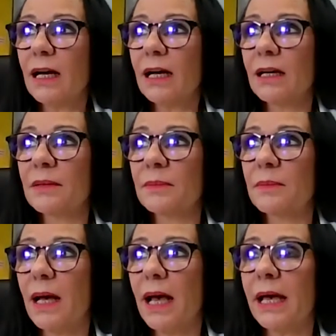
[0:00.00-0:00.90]

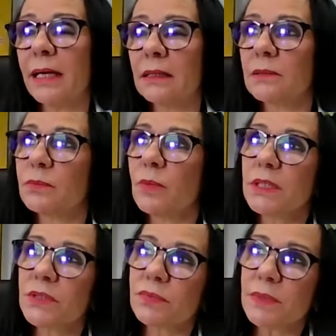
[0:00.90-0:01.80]
Um, and
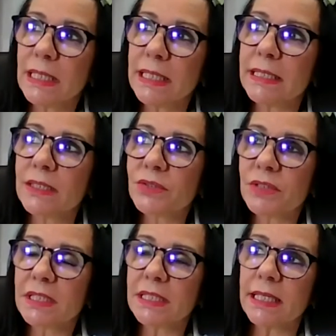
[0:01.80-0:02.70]
what's really
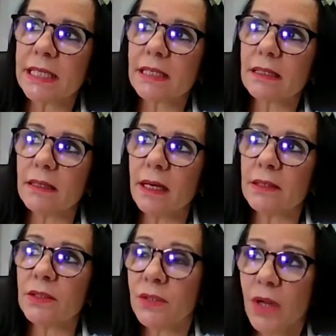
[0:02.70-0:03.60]
interesting,
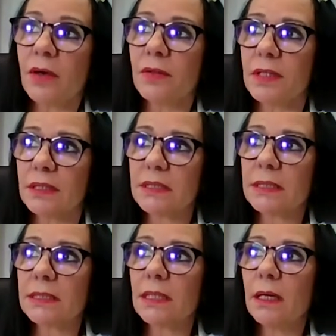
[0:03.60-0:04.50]
and you know
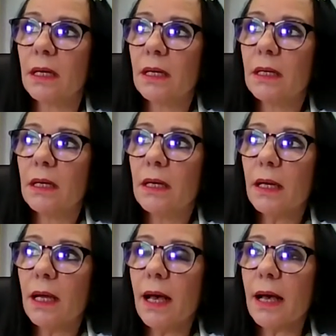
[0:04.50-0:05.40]
this,
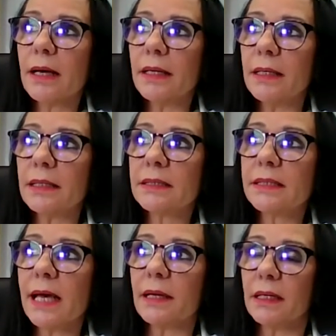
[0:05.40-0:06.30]
uh, is
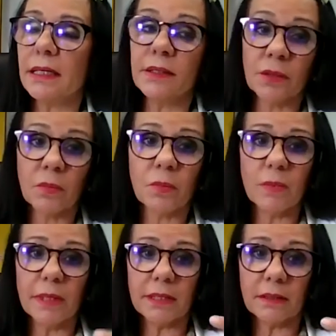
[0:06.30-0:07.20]
that in the
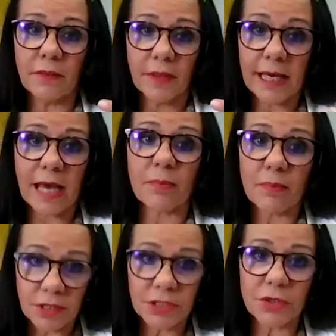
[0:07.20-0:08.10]
in the
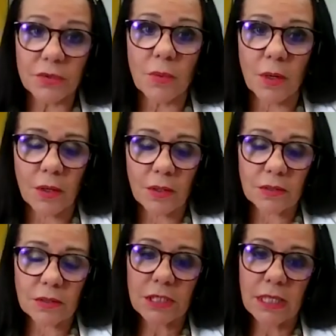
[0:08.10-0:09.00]
Aboriginal world,